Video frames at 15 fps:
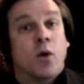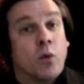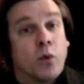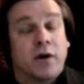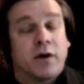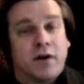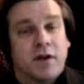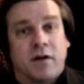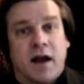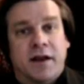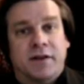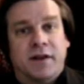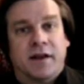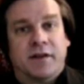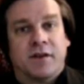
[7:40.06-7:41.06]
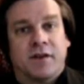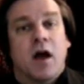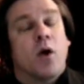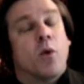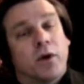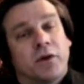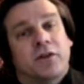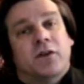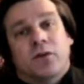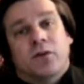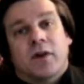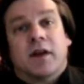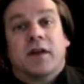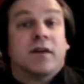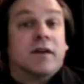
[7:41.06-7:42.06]
What are your ideas? What do you
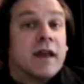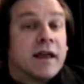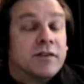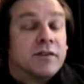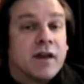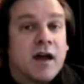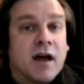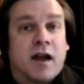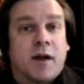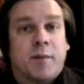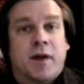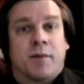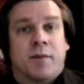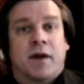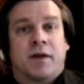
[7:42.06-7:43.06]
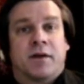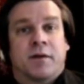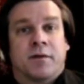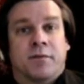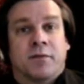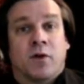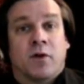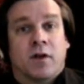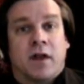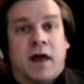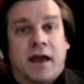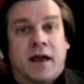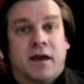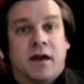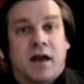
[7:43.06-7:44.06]
think the next economy might look
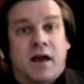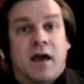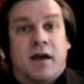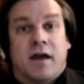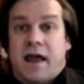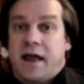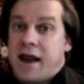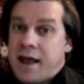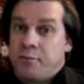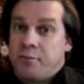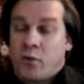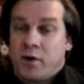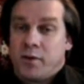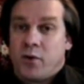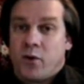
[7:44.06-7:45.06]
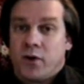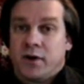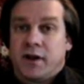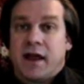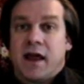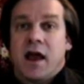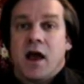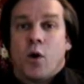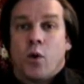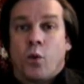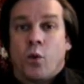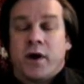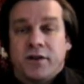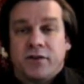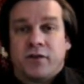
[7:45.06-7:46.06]
like? And more importantly,
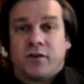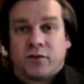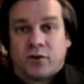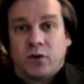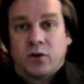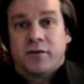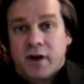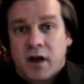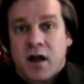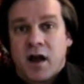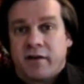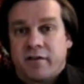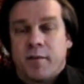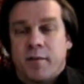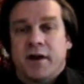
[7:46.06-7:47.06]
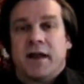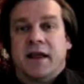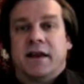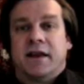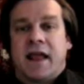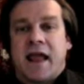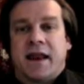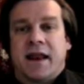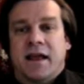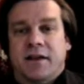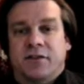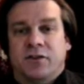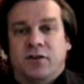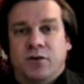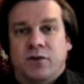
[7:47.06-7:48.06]
what is the role of a government in getting
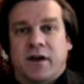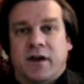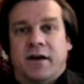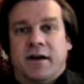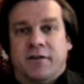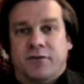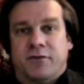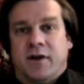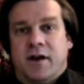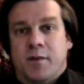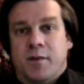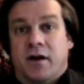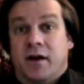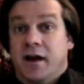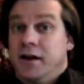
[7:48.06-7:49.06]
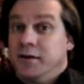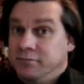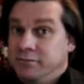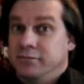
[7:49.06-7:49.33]
us to there in a free market?